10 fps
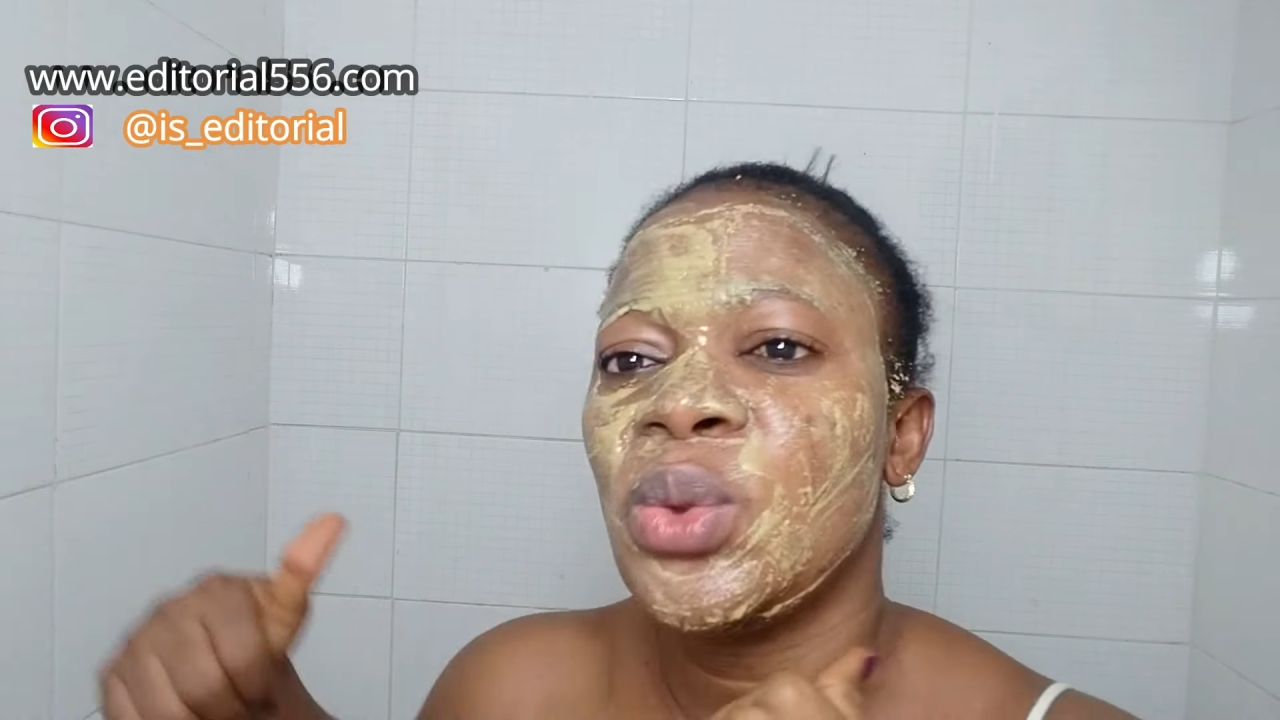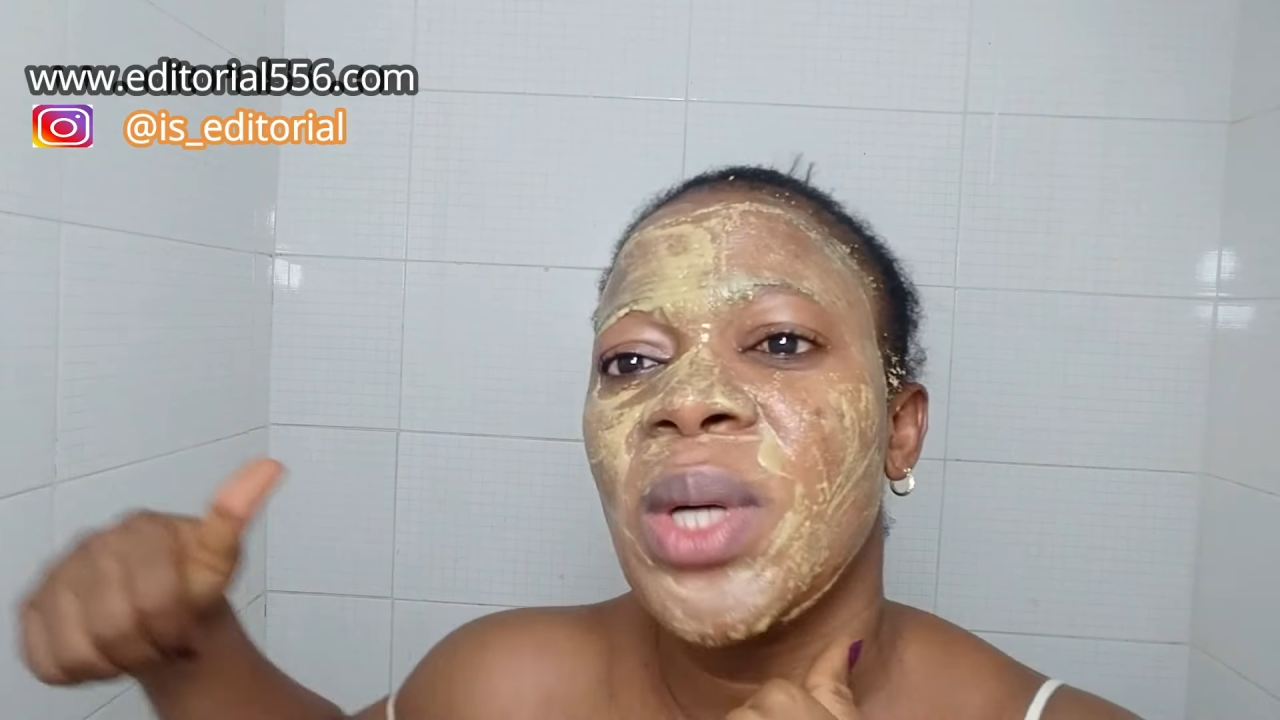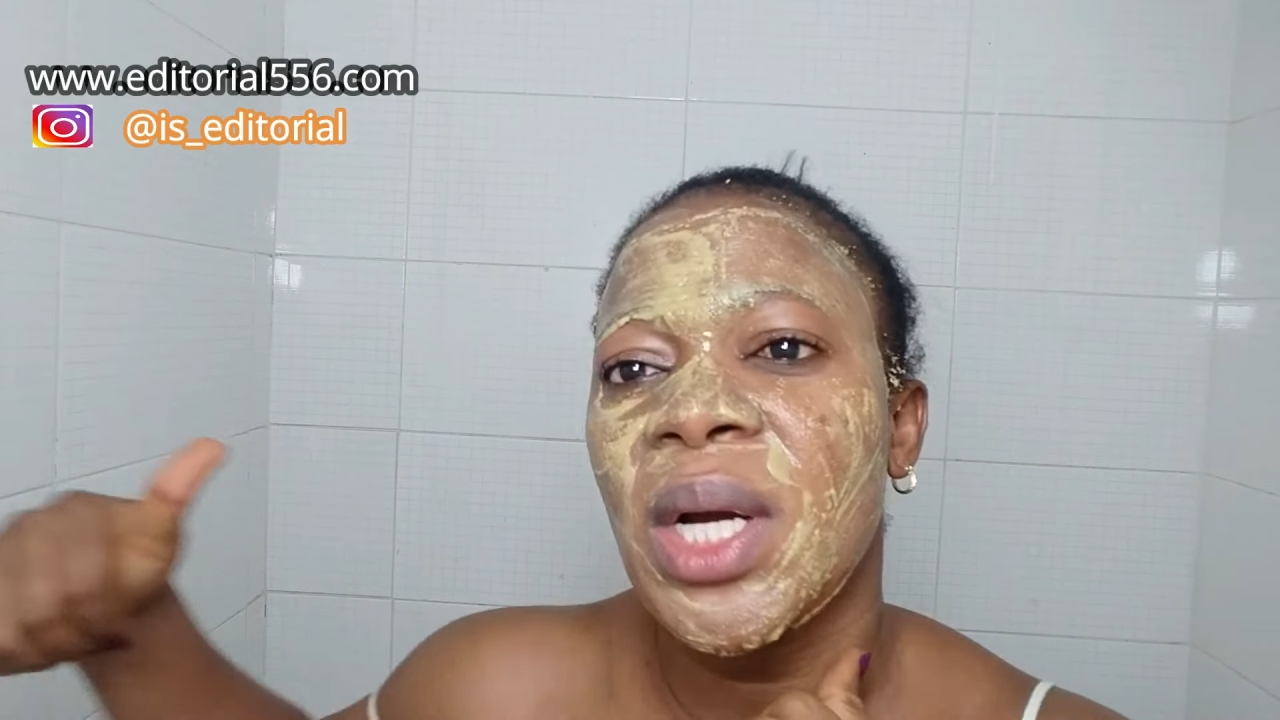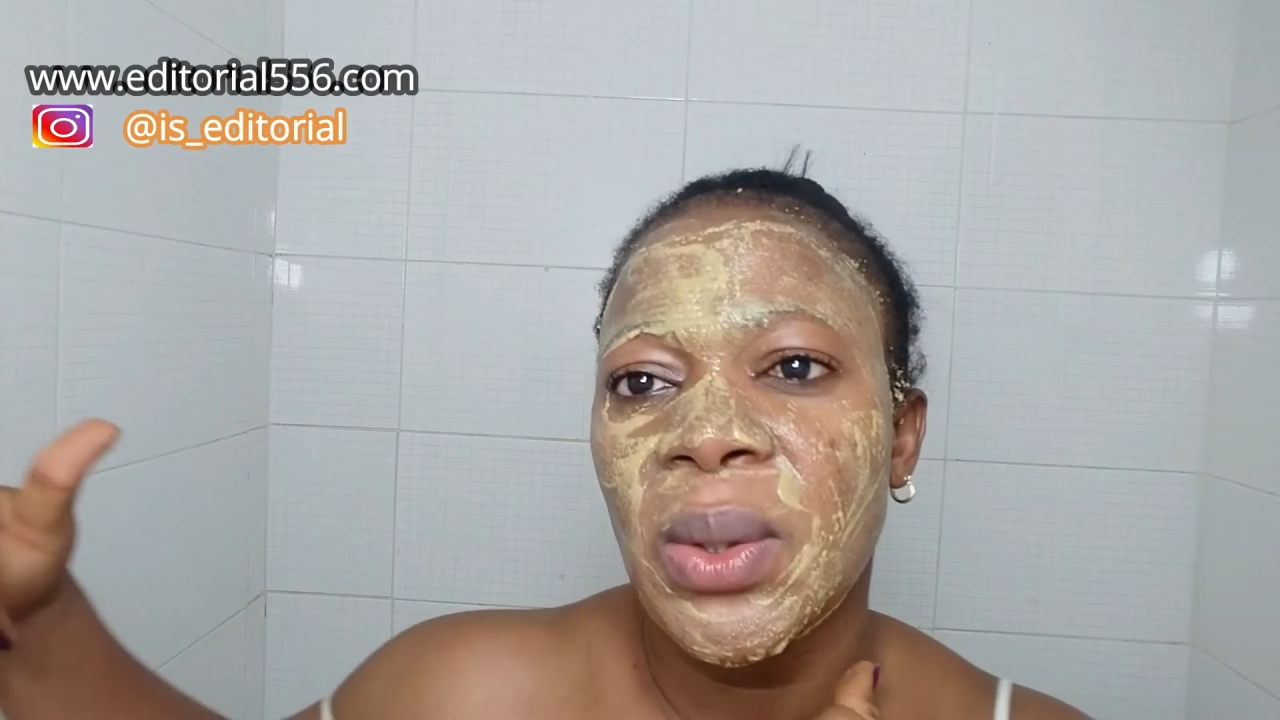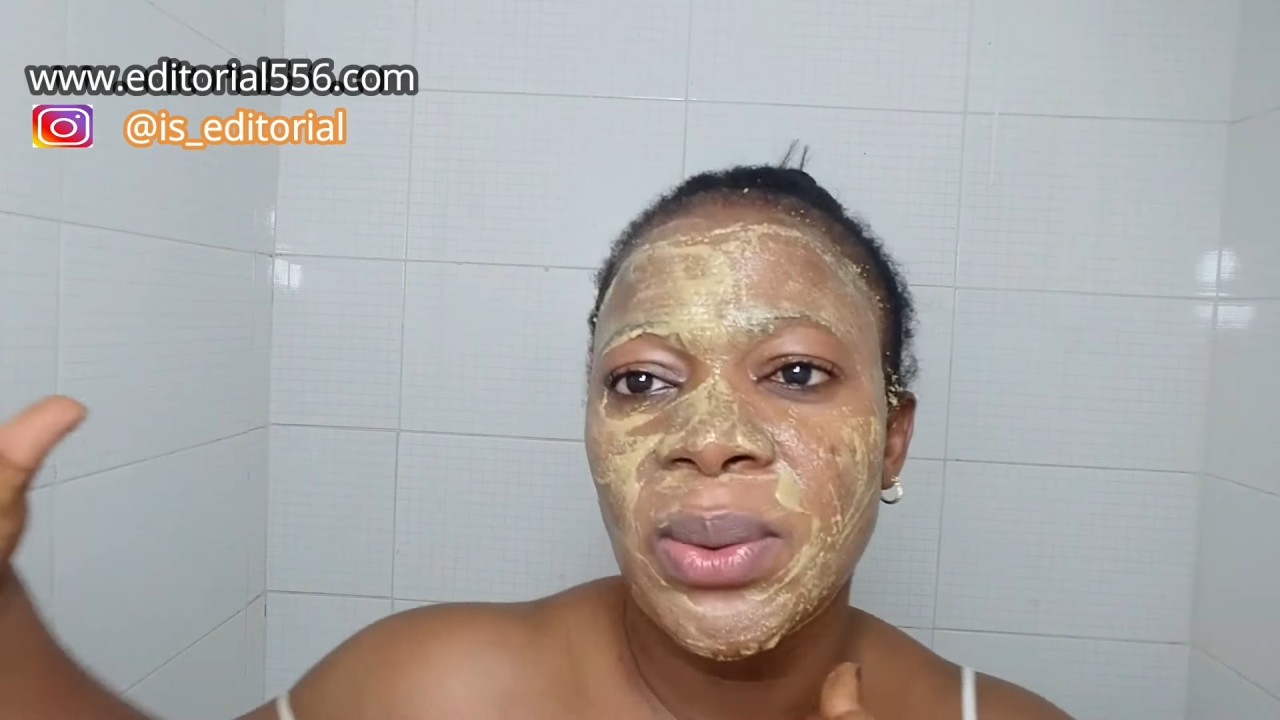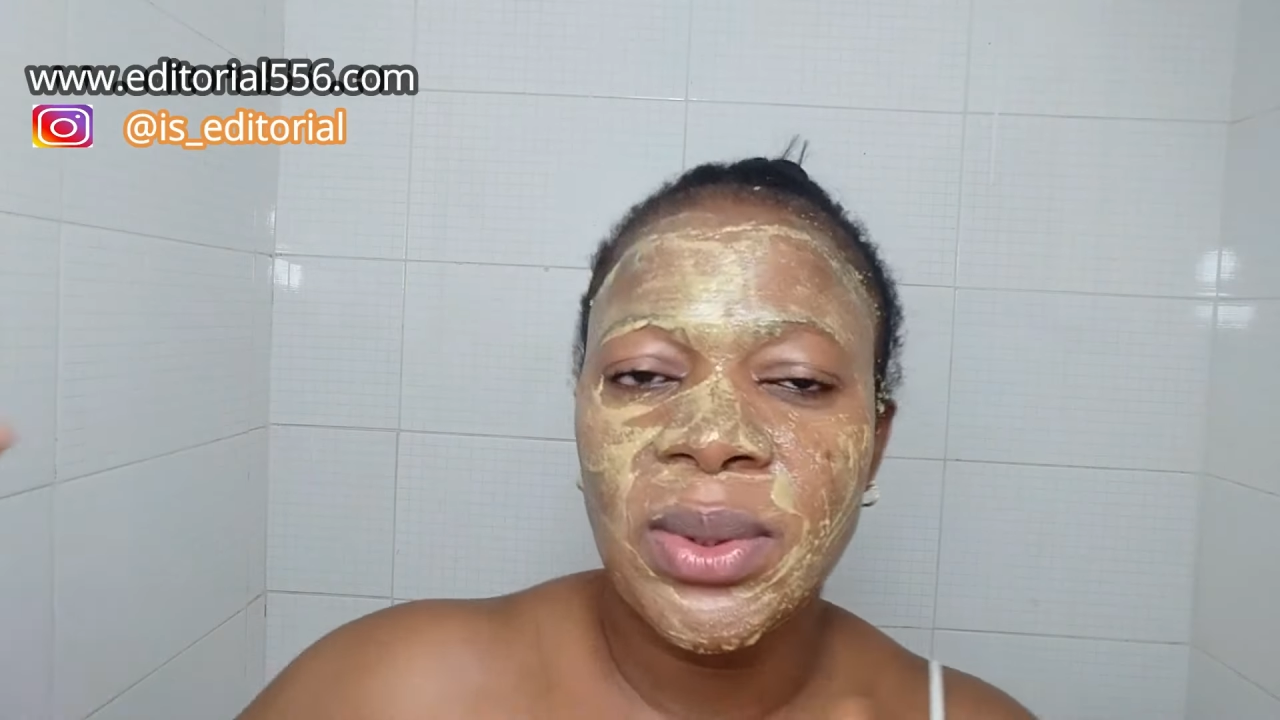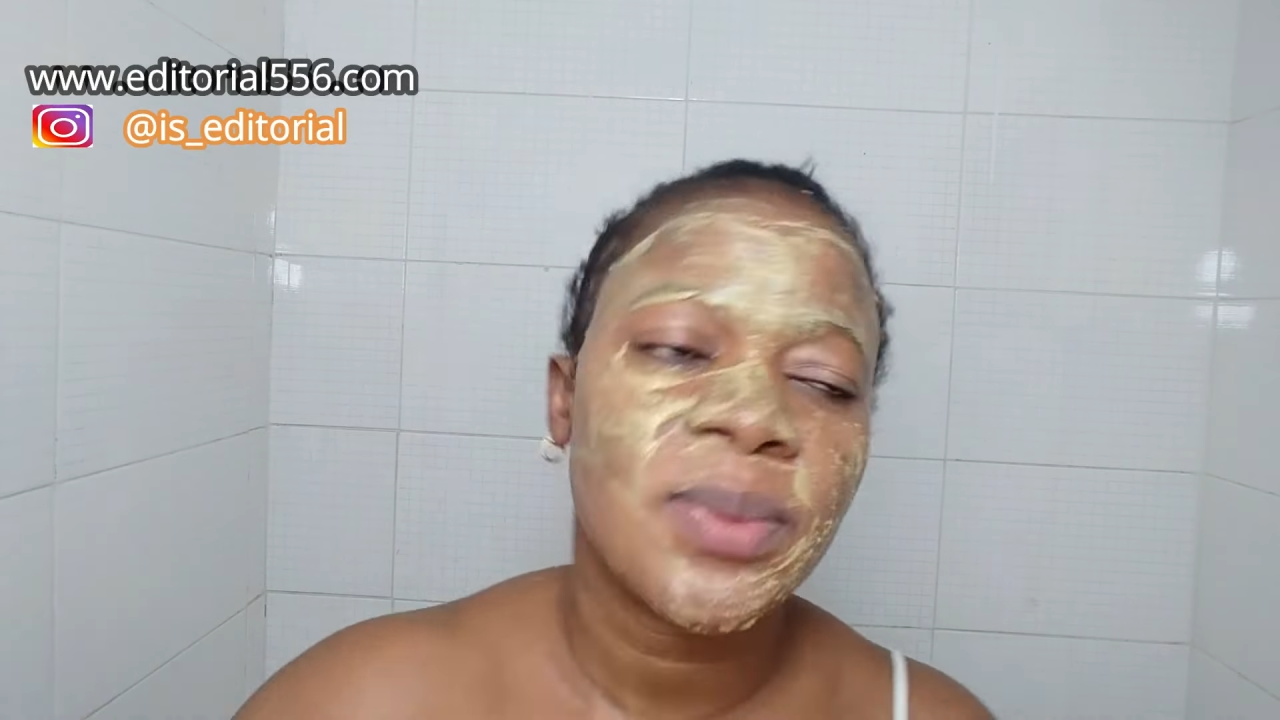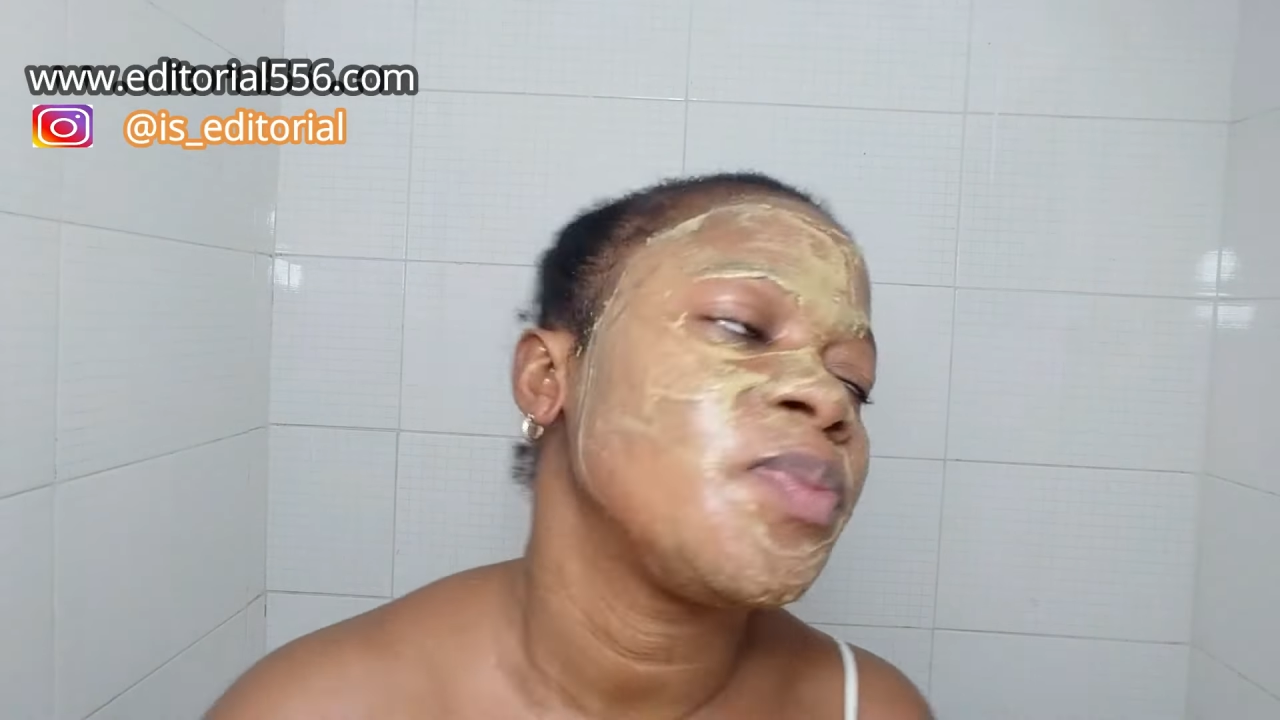are good